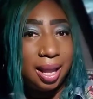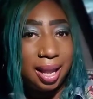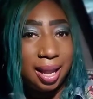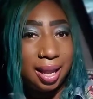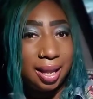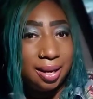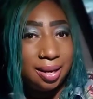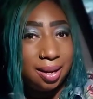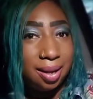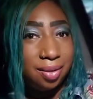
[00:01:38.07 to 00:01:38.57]

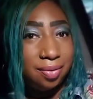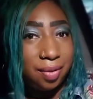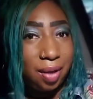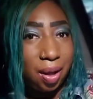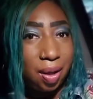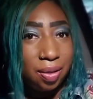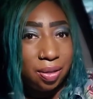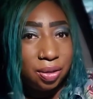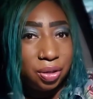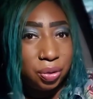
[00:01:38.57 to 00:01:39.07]
And of
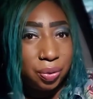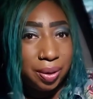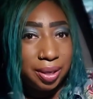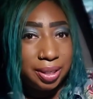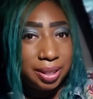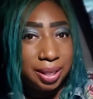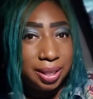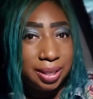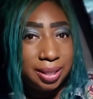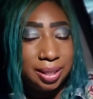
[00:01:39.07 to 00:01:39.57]
all the
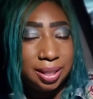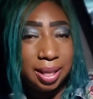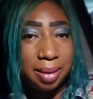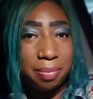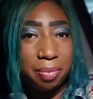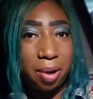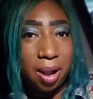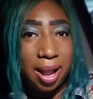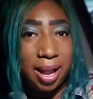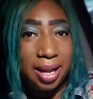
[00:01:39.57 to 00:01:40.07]
choices that
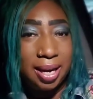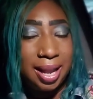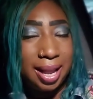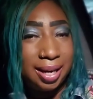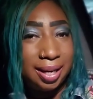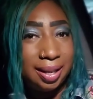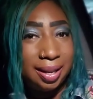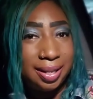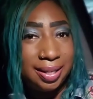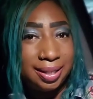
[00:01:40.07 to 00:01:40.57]
Brian
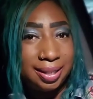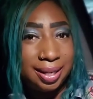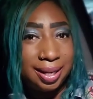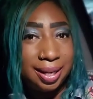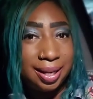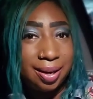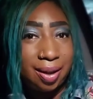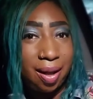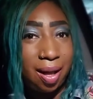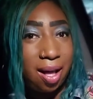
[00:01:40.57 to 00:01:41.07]
had
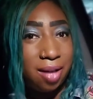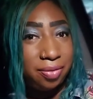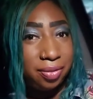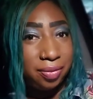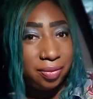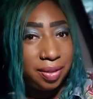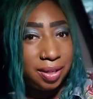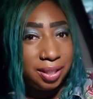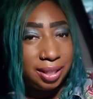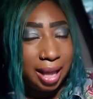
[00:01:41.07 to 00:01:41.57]
listed off
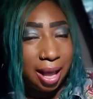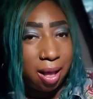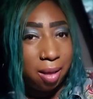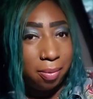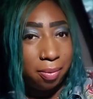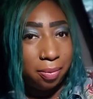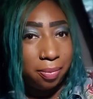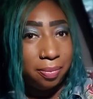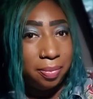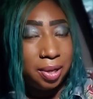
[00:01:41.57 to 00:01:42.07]
of this
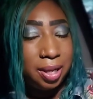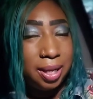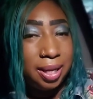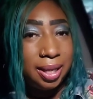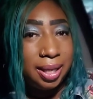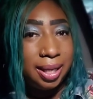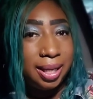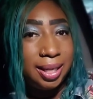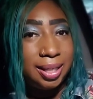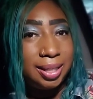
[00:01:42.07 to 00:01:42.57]
album,
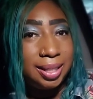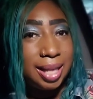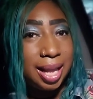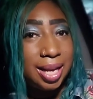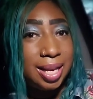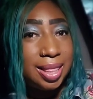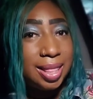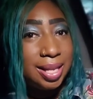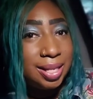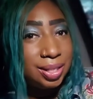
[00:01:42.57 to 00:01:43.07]
he
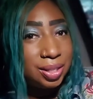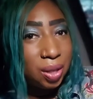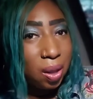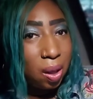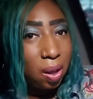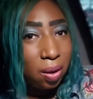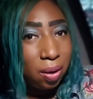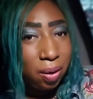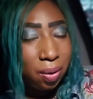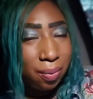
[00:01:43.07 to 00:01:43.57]
said this
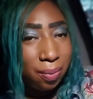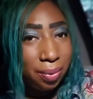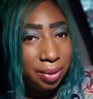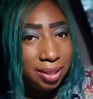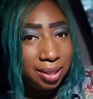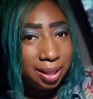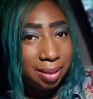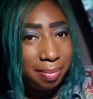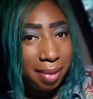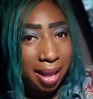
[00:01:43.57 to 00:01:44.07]
song was
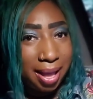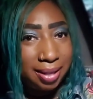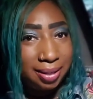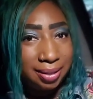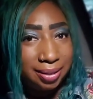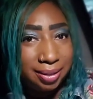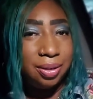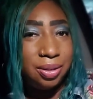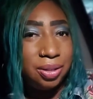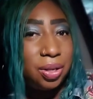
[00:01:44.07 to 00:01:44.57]
the
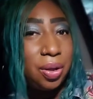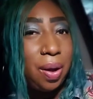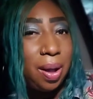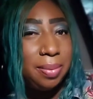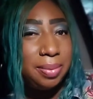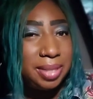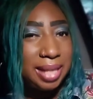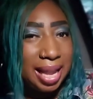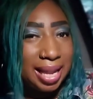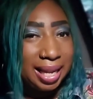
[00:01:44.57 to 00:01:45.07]
best. So
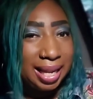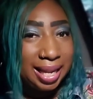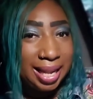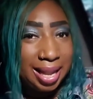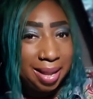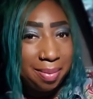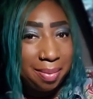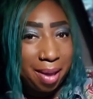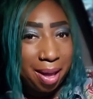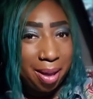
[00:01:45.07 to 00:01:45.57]
I'm taking
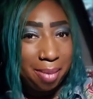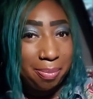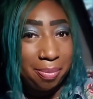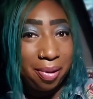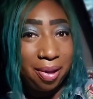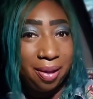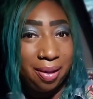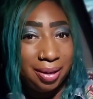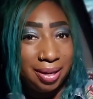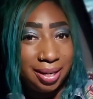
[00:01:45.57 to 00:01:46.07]
him up
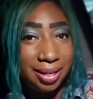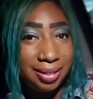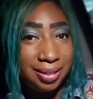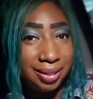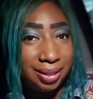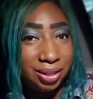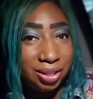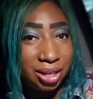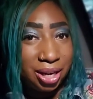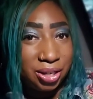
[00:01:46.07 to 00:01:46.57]
on his
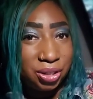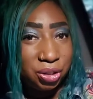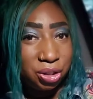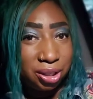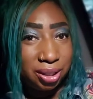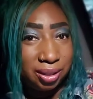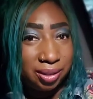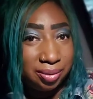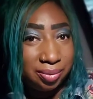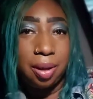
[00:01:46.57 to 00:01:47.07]

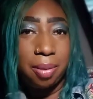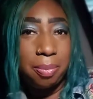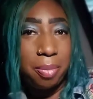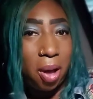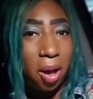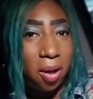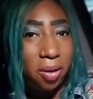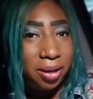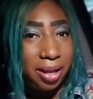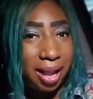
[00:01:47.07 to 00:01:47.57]
suggestion.
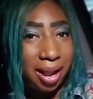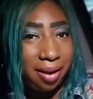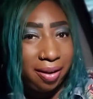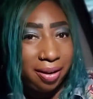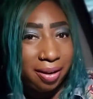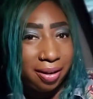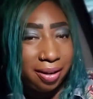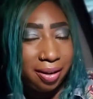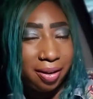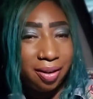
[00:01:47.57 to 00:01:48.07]
Paul
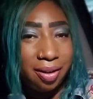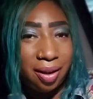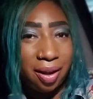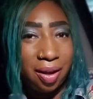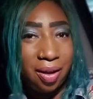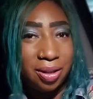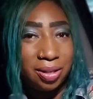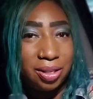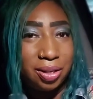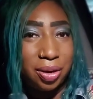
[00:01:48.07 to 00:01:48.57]
Carrack,
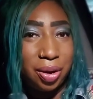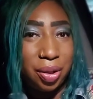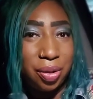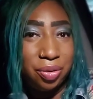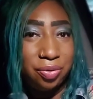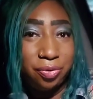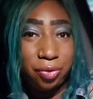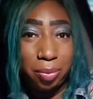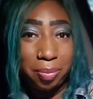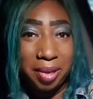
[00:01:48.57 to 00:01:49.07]
also
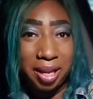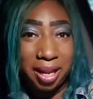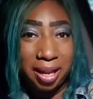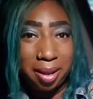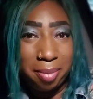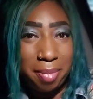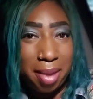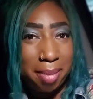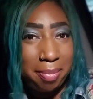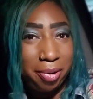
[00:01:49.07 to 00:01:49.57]
known for being
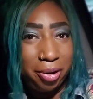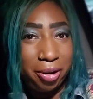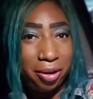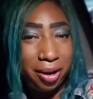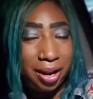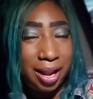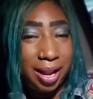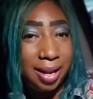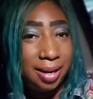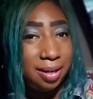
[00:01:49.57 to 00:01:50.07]
a member
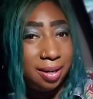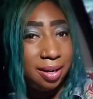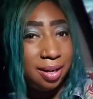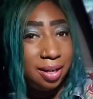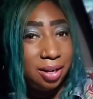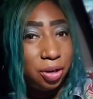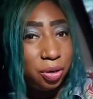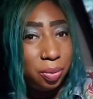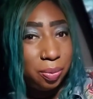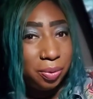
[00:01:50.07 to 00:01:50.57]
in
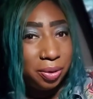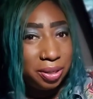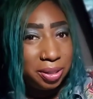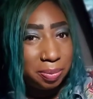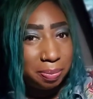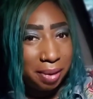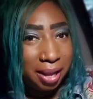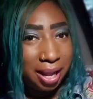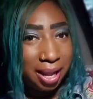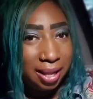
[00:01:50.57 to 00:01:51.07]
numerous
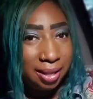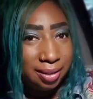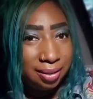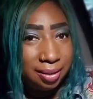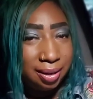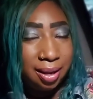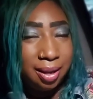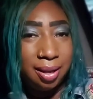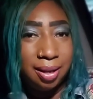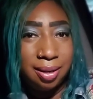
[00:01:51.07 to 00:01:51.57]
bands,
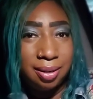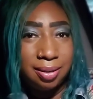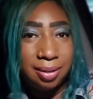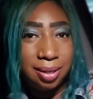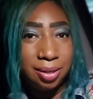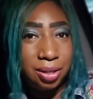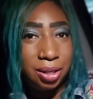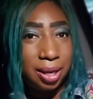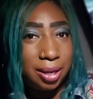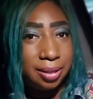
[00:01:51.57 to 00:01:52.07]

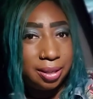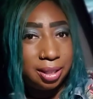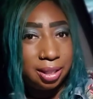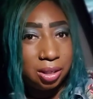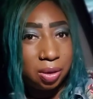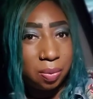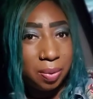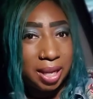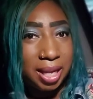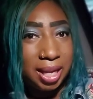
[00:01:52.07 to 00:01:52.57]
such as
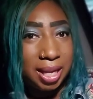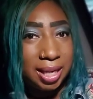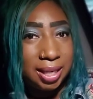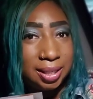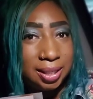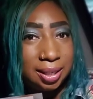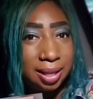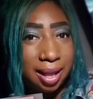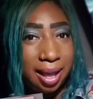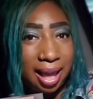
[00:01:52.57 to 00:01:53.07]

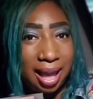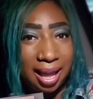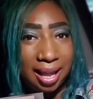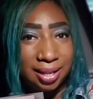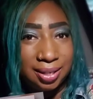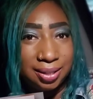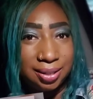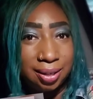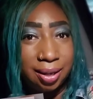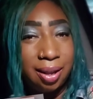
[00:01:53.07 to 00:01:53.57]
Squeeze,
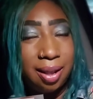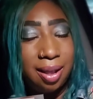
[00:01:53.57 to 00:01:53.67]
Ace,